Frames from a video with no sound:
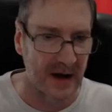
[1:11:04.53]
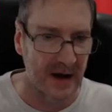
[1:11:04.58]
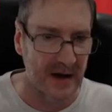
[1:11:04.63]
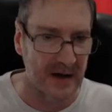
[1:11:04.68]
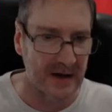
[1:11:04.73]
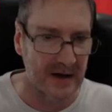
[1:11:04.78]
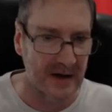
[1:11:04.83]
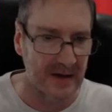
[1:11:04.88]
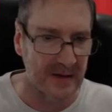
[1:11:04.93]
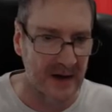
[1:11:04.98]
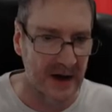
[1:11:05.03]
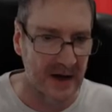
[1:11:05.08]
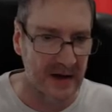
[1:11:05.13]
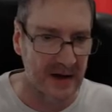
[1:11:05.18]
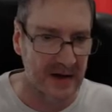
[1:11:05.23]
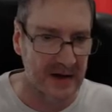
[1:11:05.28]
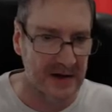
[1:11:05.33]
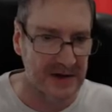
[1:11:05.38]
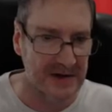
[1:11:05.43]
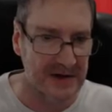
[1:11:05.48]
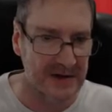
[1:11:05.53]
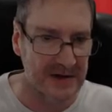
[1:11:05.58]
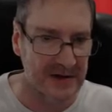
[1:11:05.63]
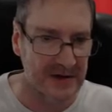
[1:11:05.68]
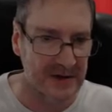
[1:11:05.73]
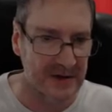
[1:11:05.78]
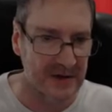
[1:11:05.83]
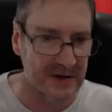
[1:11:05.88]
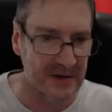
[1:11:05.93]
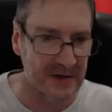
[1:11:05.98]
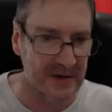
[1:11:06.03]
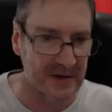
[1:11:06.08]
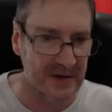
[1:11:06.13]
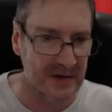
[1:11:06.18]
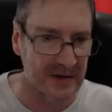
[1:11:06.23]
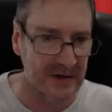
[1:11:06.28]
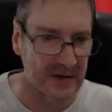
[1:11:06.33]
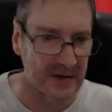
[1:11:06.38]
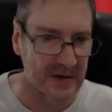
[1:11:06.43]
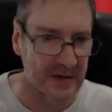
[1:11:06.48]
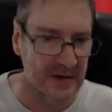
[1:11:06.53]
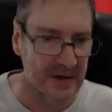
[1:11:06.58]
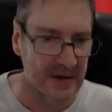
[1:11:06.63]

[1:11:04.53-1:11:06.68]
And I'm going to...